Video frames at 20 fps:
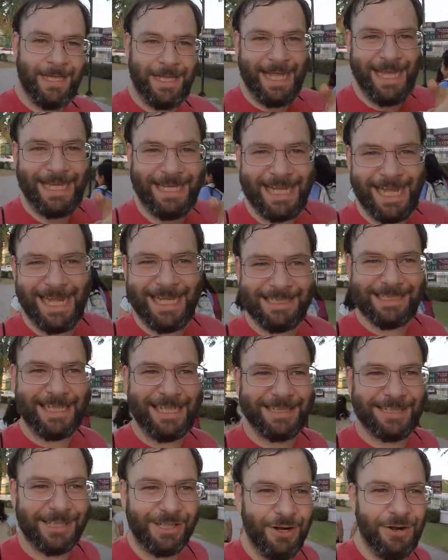Hey guys,
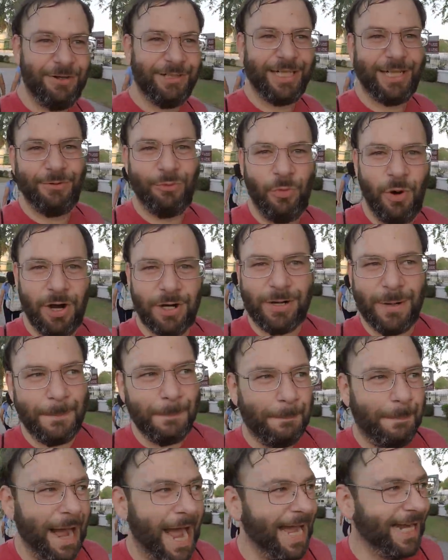how's it going? And welcome
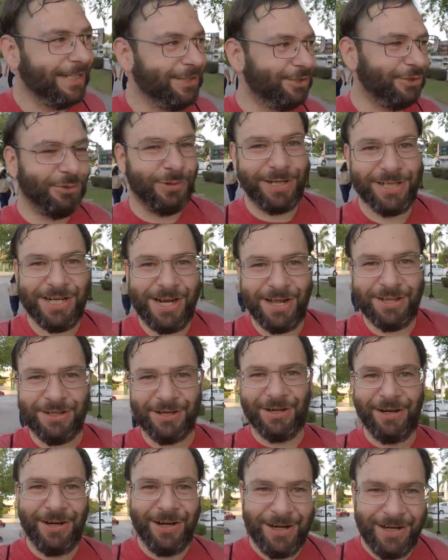back to
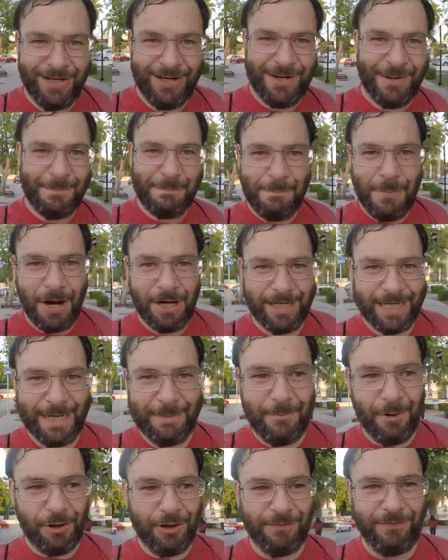another
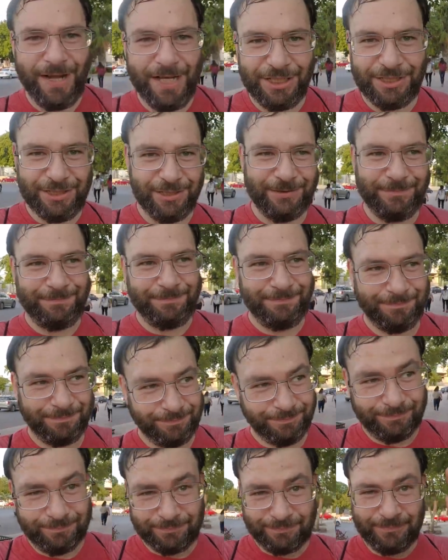Monday Motivation.
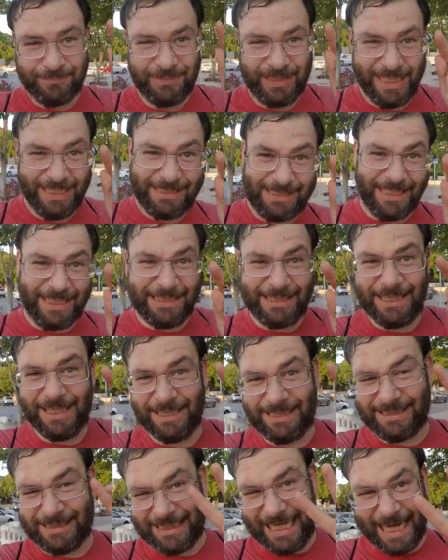This is the
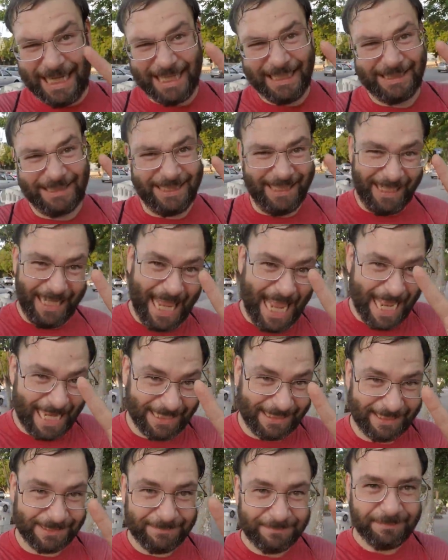second to
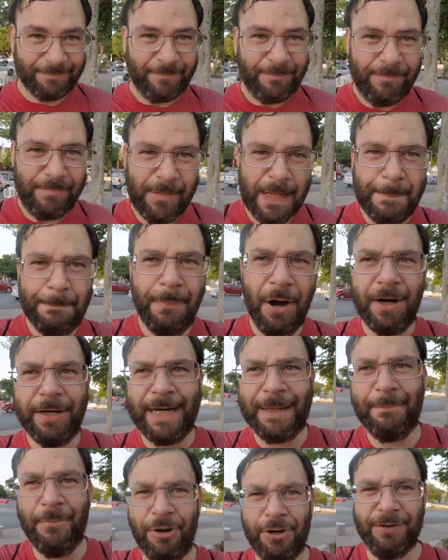last
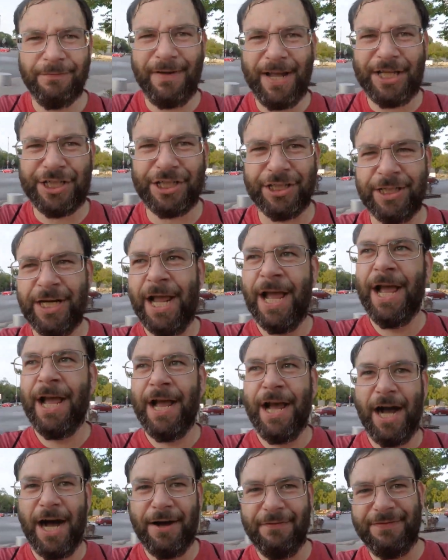Monday Motivation
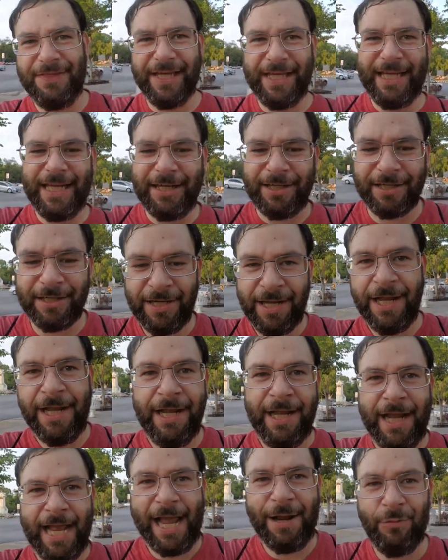of the year.
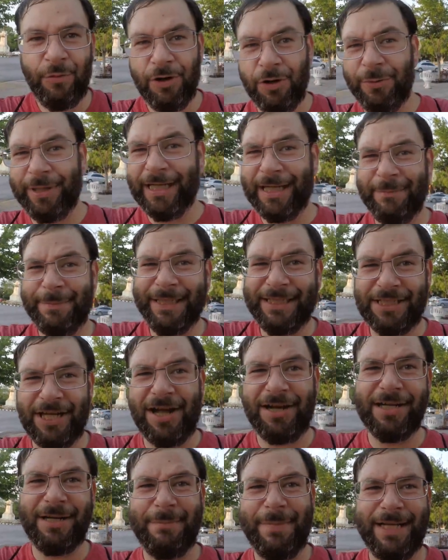And what are we gonna be
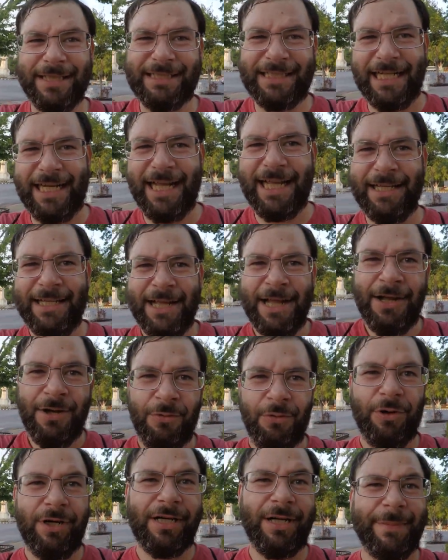talking about today?
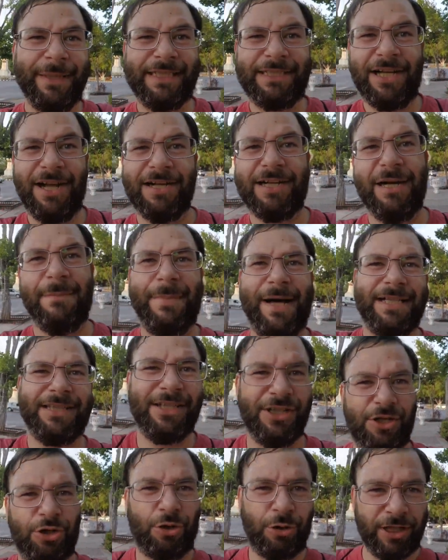We're gonna be talking about
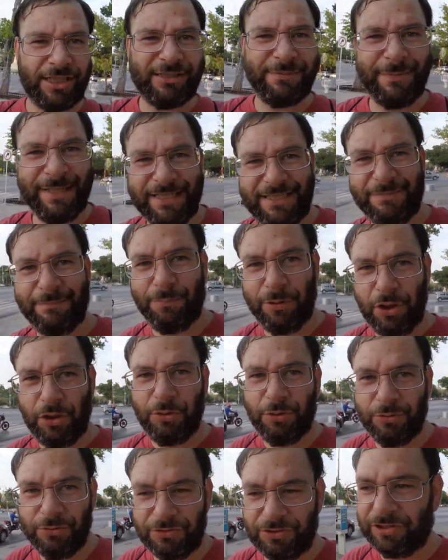the Christmas
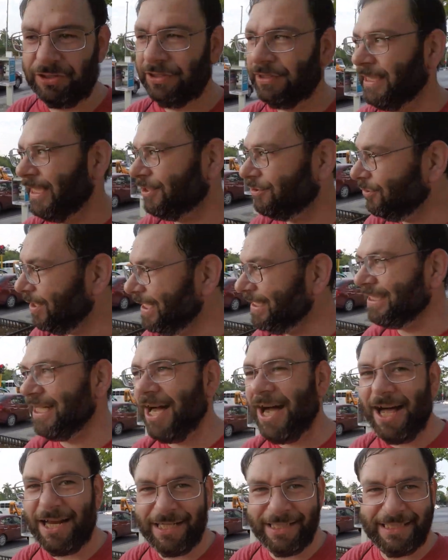blues. That's right, the
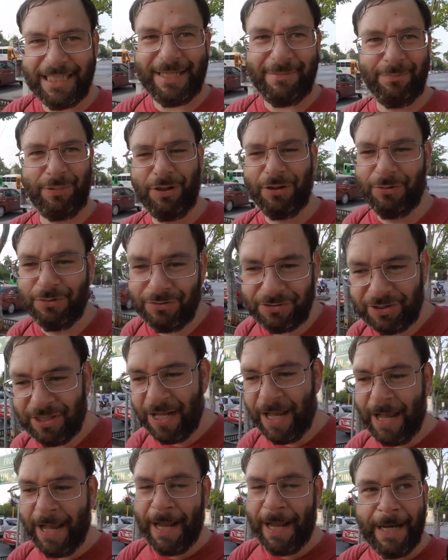holiday blues.
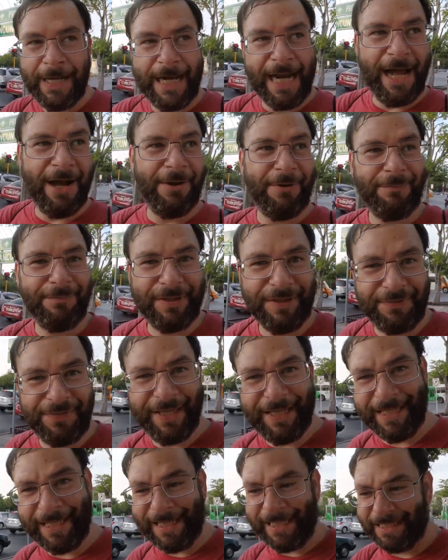Now, the
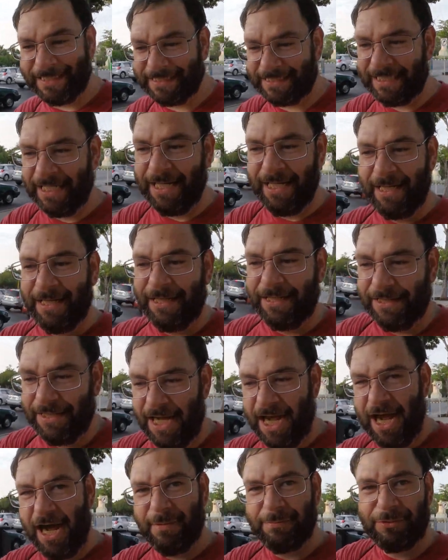thing is,
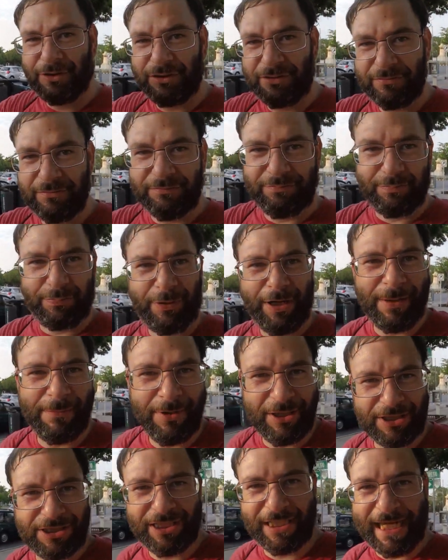um, pretty
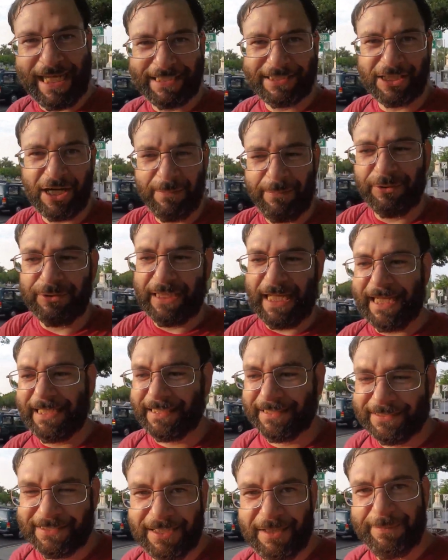much the next couple
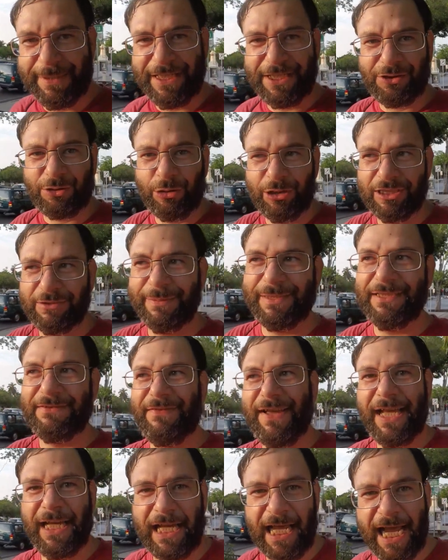days is gonna be Christmas
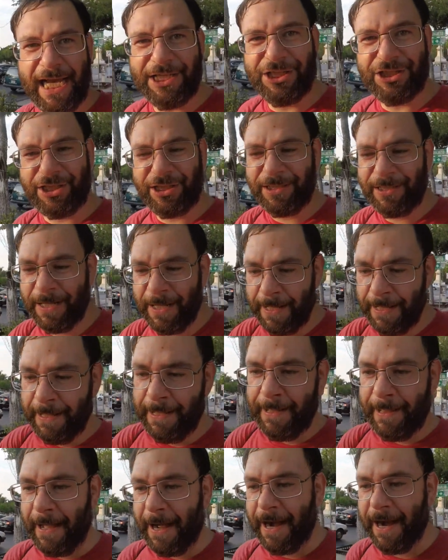vacation.
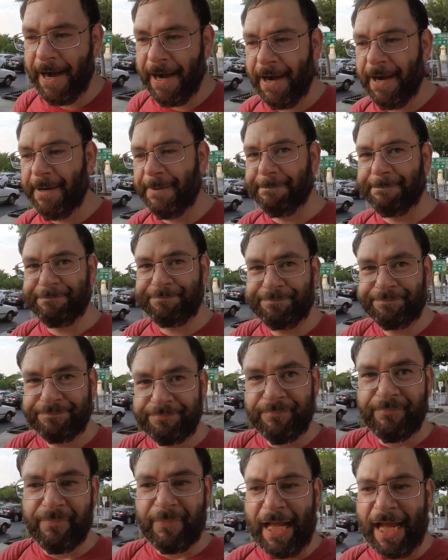Um,
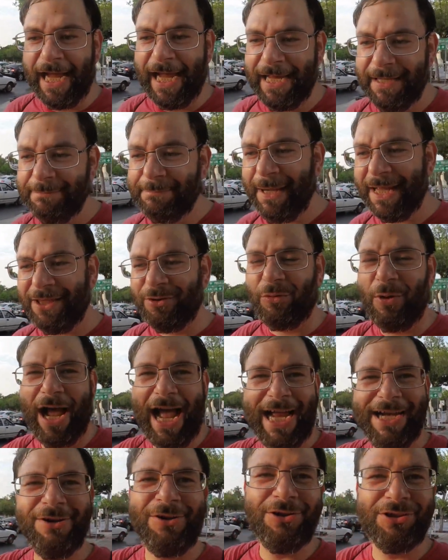and by the way,
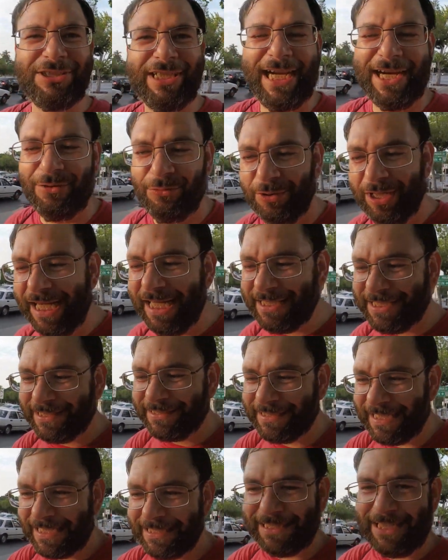I know there's a lot of
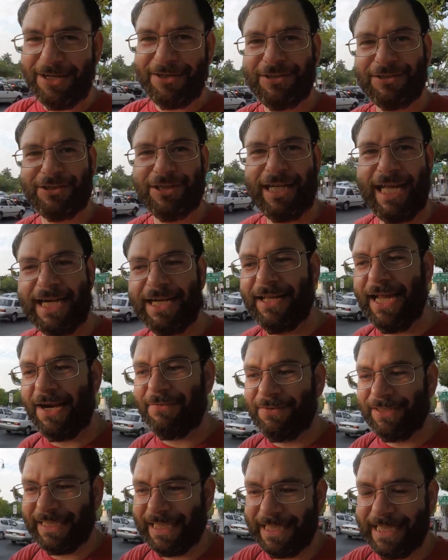religions out there. There's a lot of
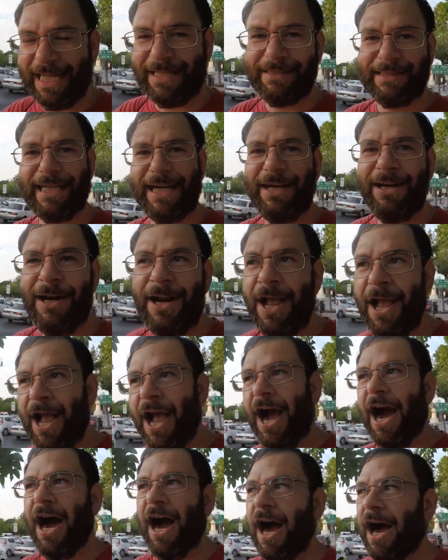everything out there.
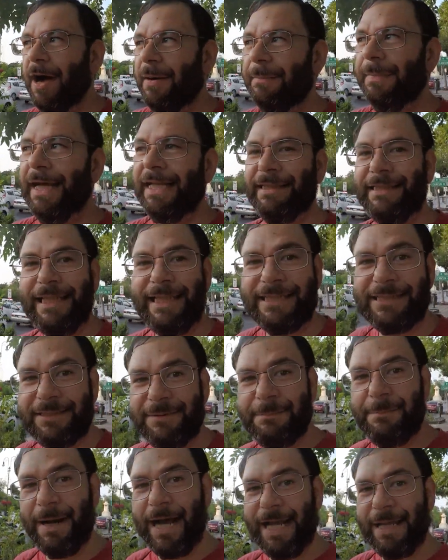Um, and this
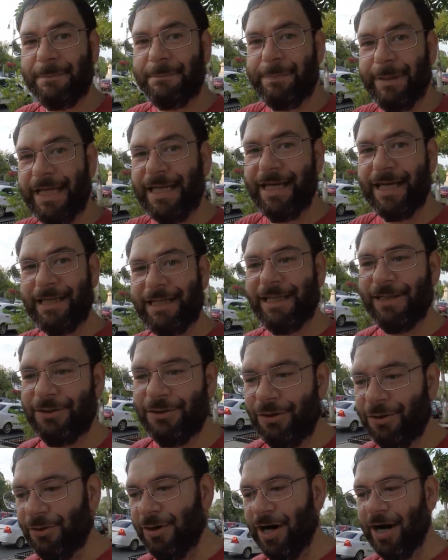might be a
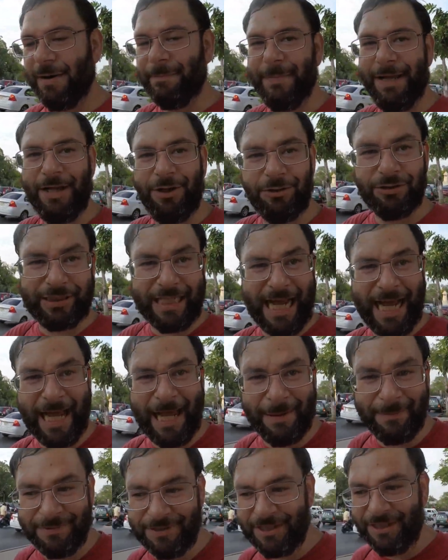little um,
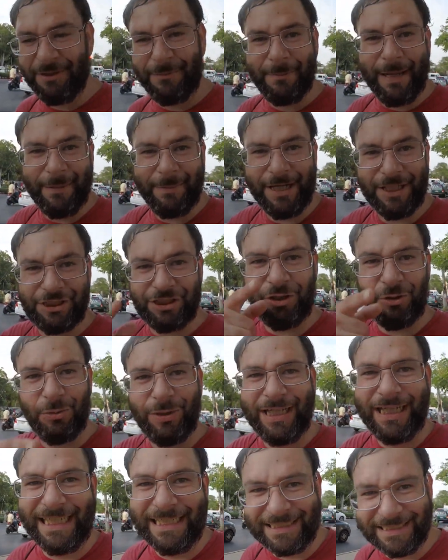ill-timed. You know, maybe I should have
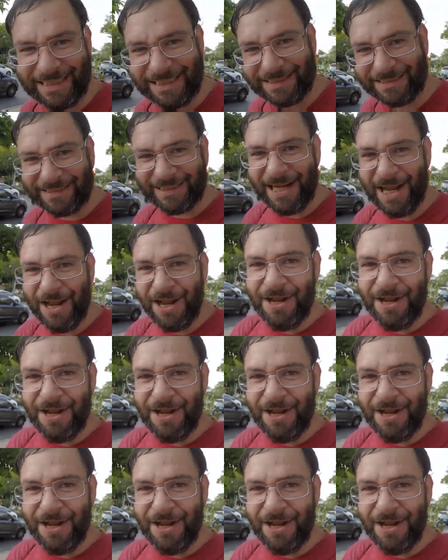released this